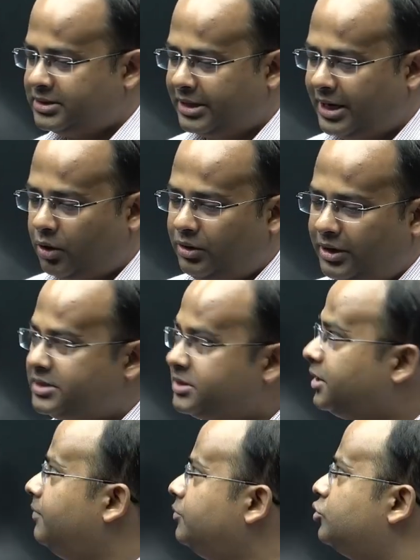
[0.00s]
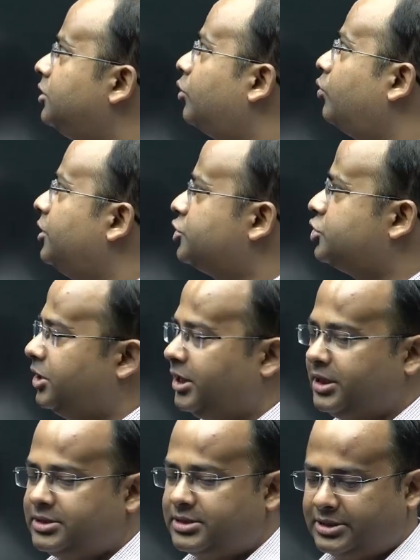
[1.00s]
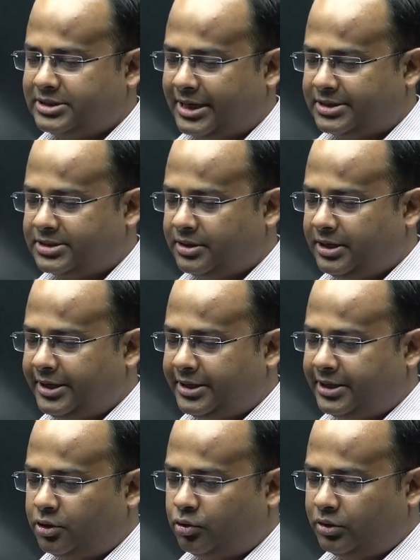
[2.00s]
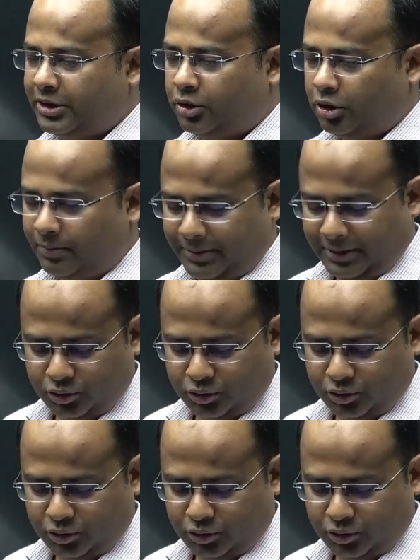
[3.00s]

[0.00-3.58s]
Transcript: Now let's come to the question answers that's related to the topic.